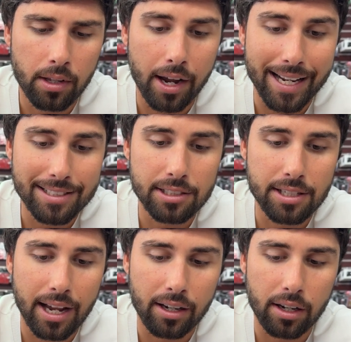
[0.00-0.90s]
against this
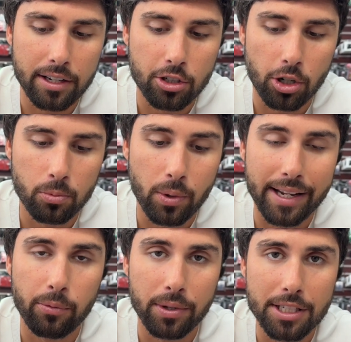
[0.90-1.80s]
deck in term
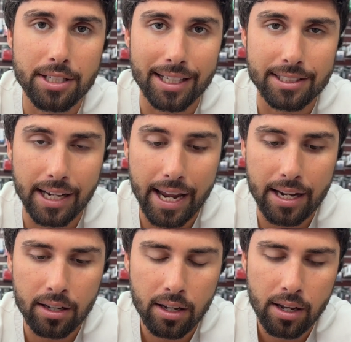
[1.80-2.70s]
when this deck gets to
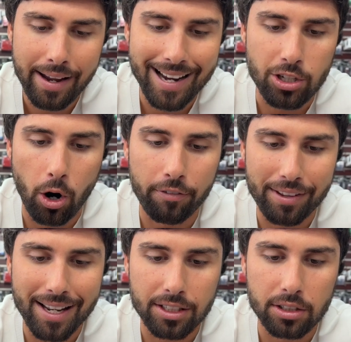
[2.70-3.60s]
8, it's hard
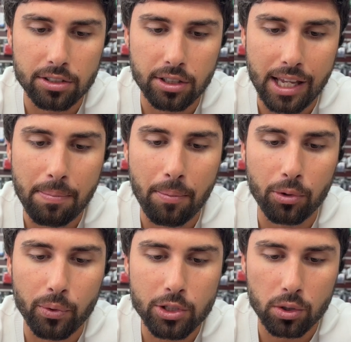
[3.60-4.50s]
for the deck to keep up
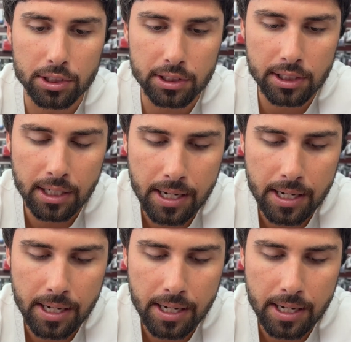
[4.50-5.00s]
with the resources.